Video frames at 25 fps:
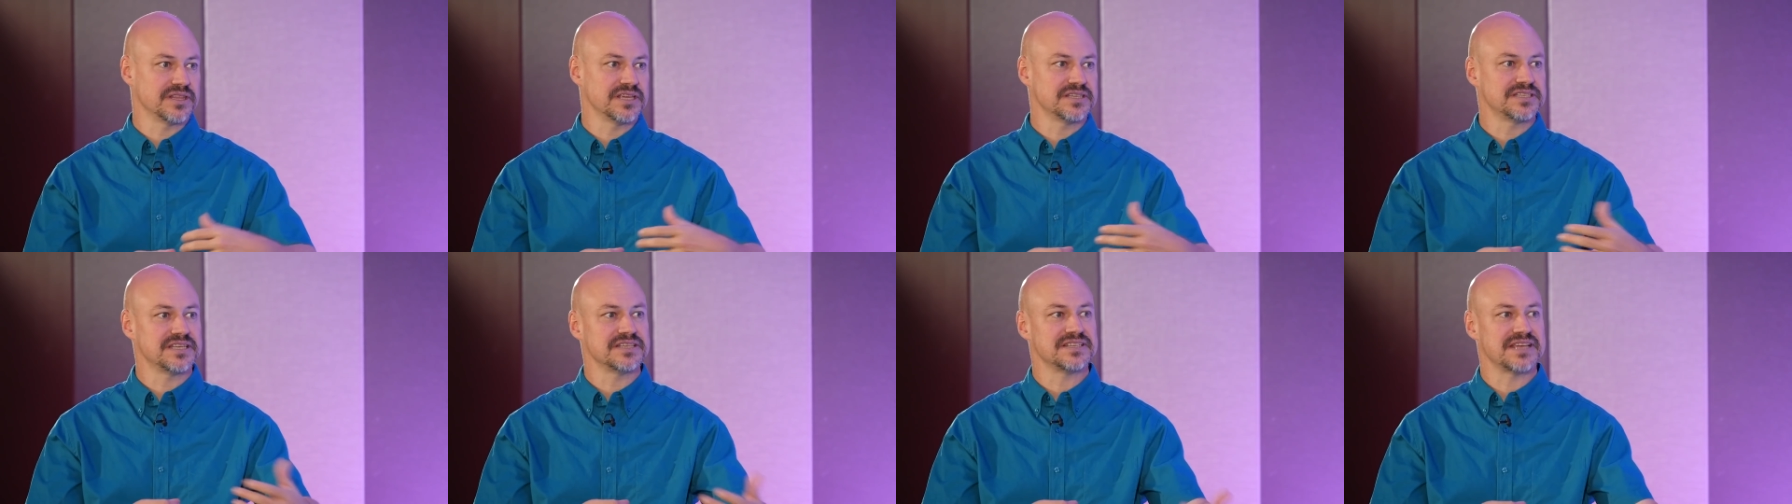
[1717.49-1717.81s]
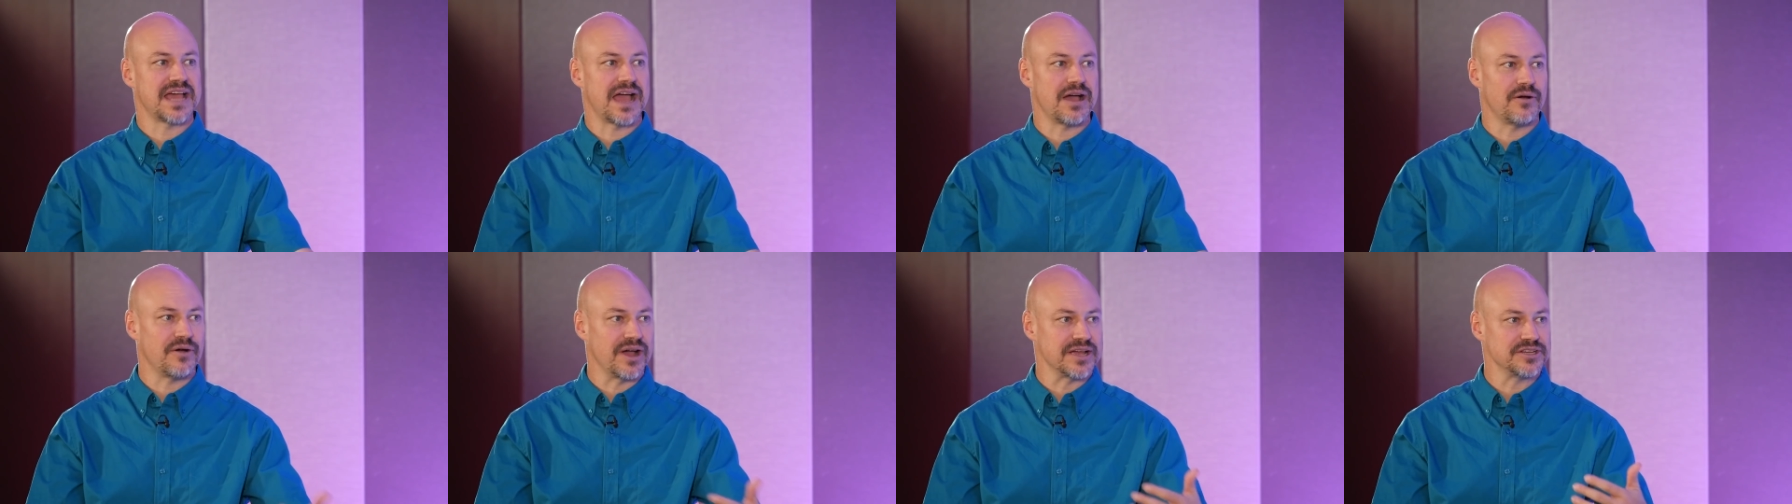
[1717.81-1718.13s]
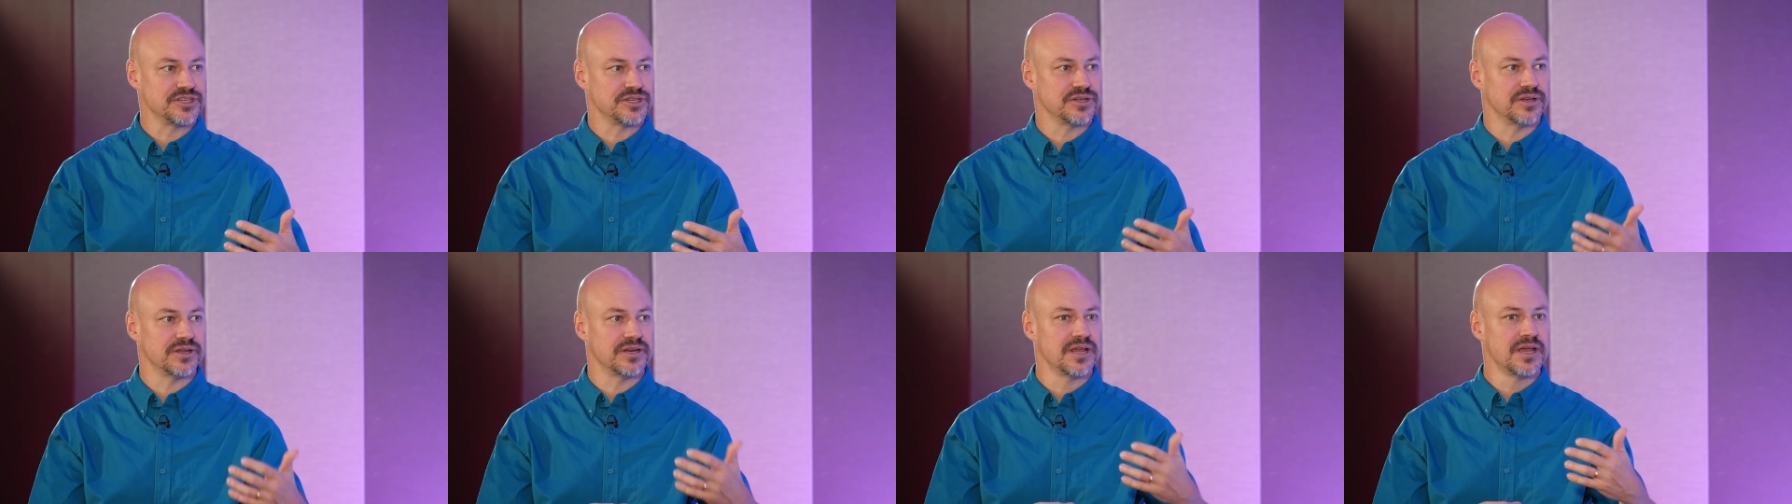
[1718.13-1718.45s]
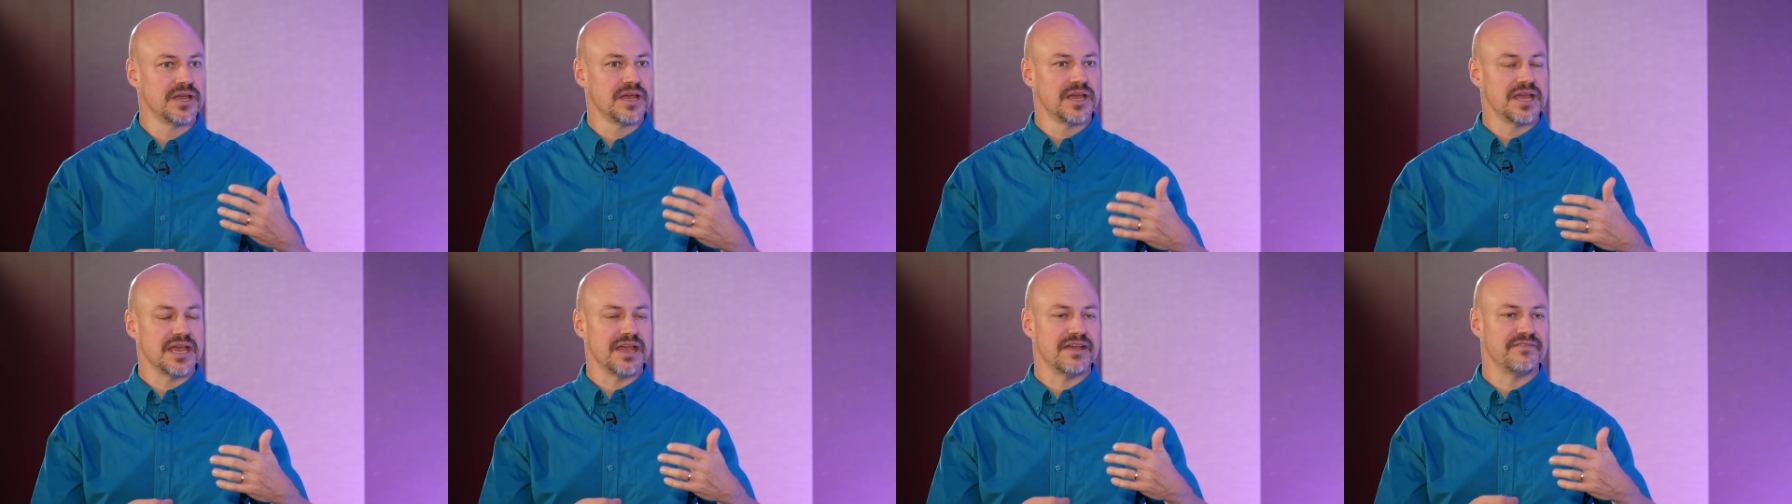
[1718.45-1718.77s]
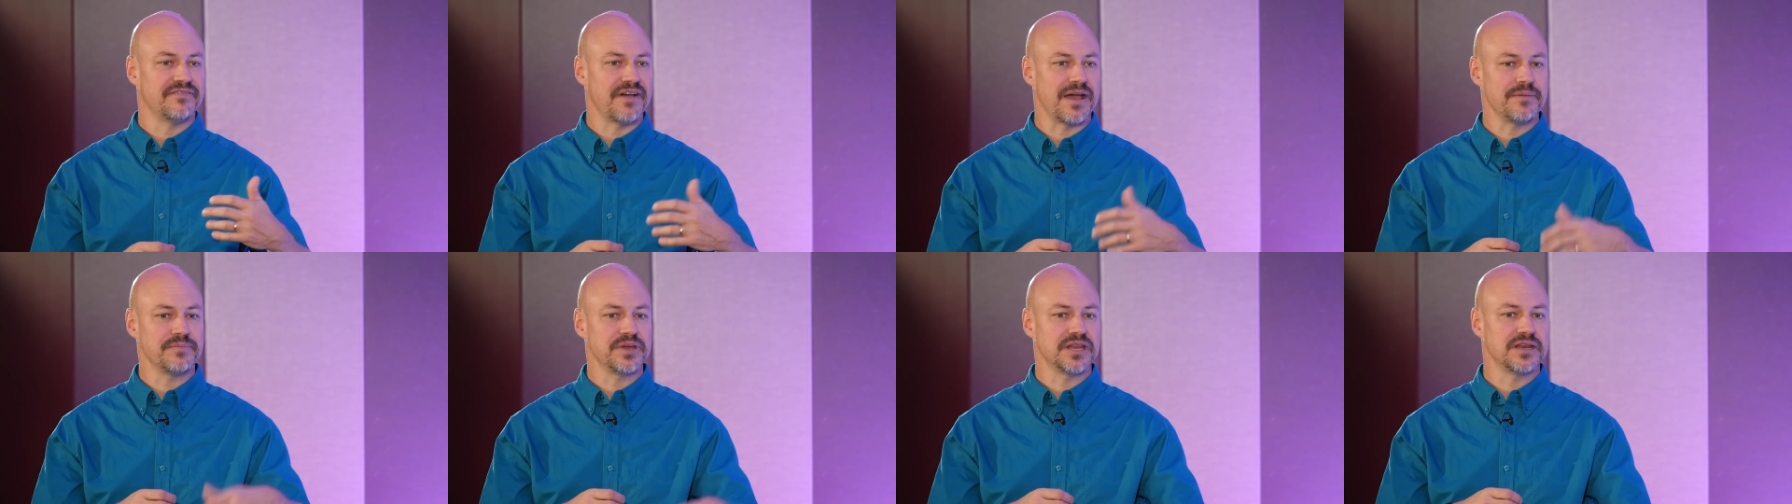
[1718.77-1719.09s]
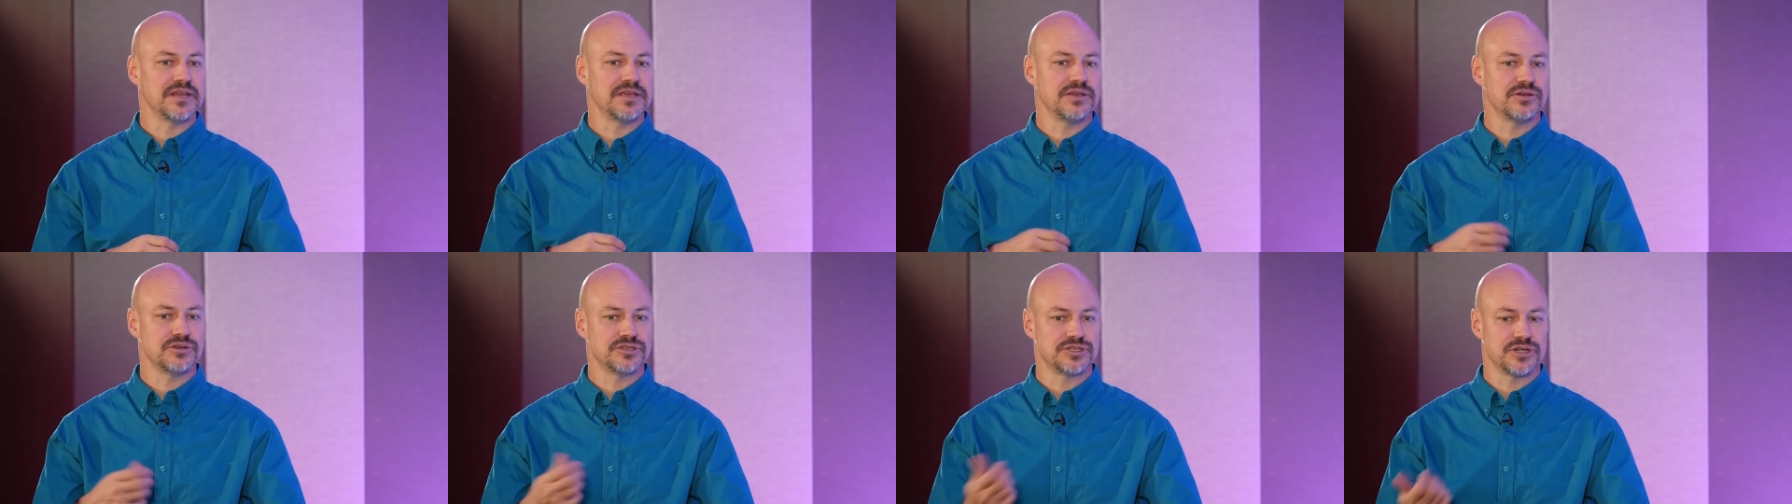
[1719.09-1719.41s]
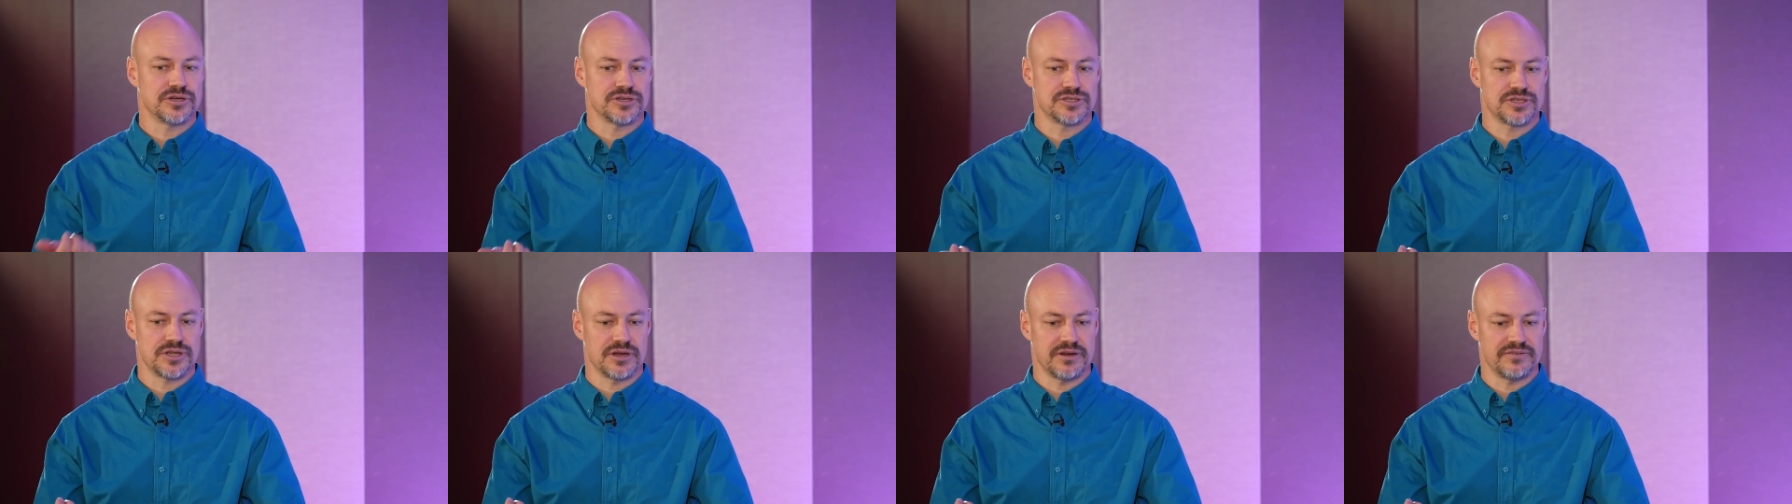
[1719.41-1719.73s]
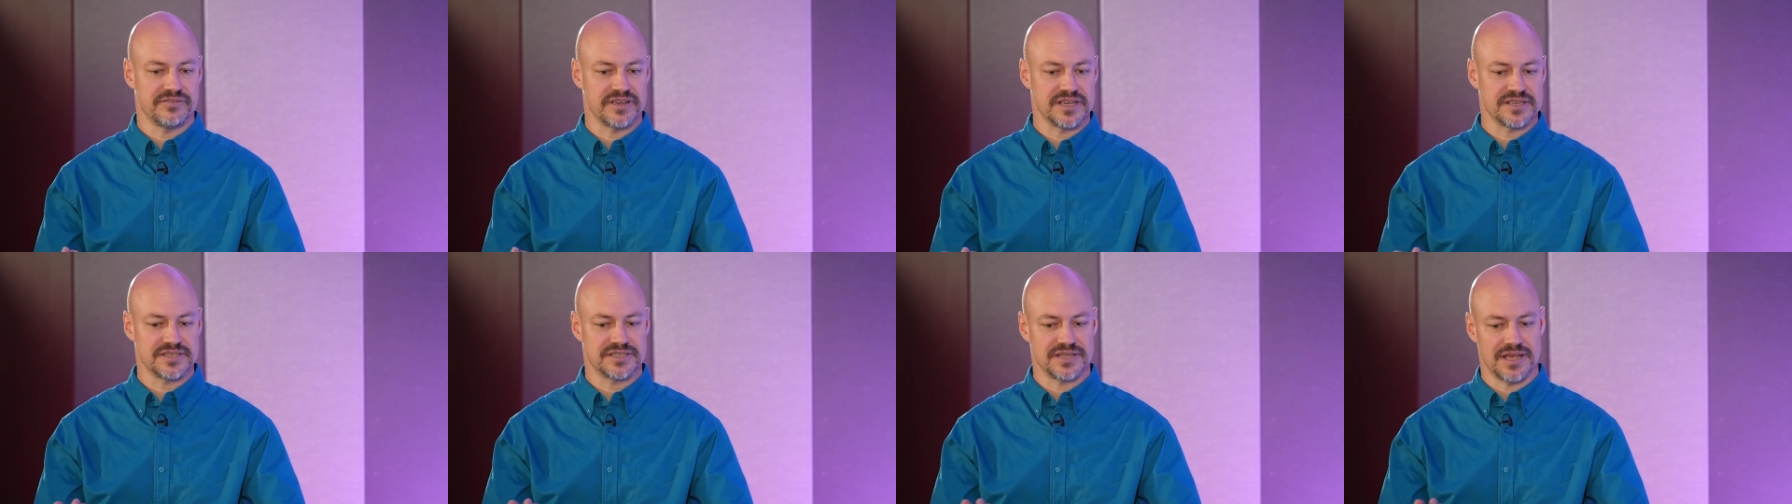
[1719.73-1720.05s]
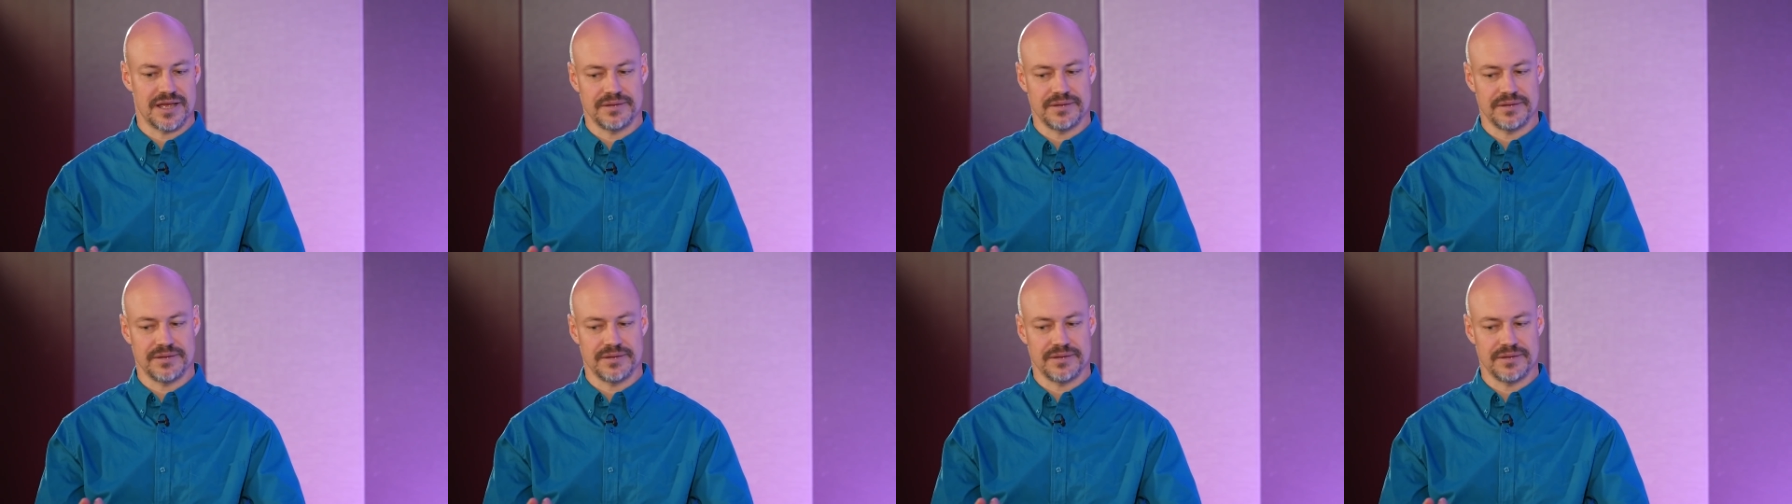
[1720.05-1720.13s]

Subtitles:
This is how I should, if I'm going to use your service,